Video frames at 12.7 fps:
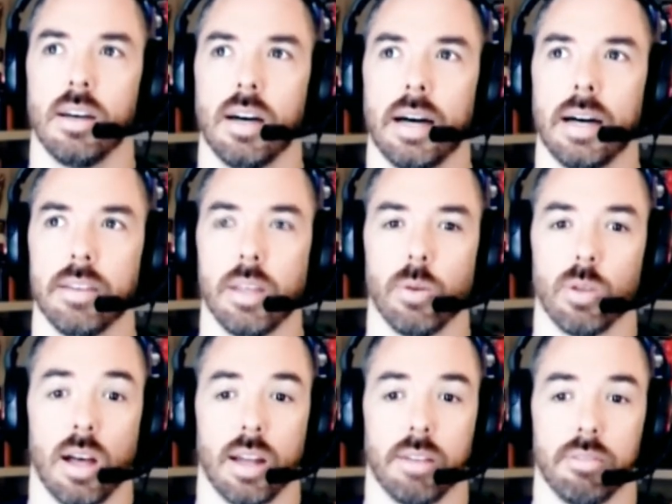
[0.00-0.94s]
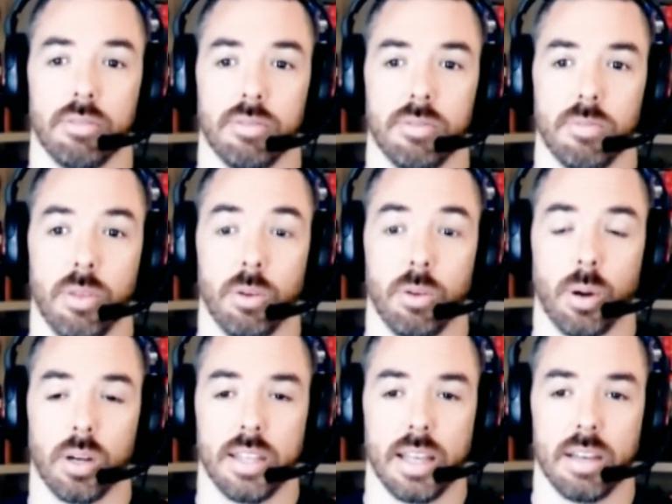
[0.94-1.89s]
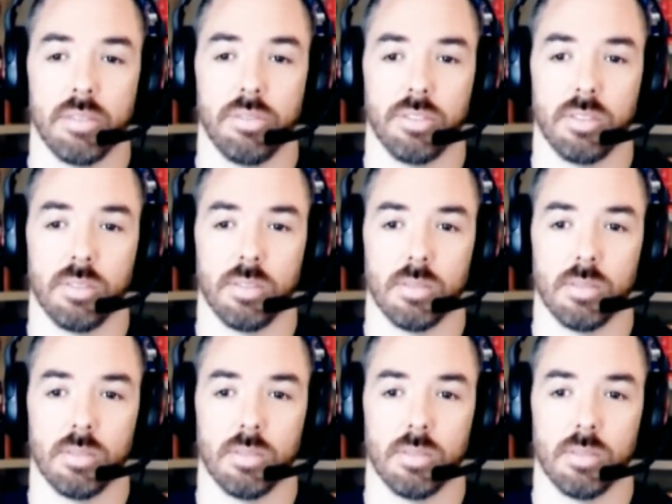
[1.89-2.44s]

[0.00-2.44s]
a lot of third-party devs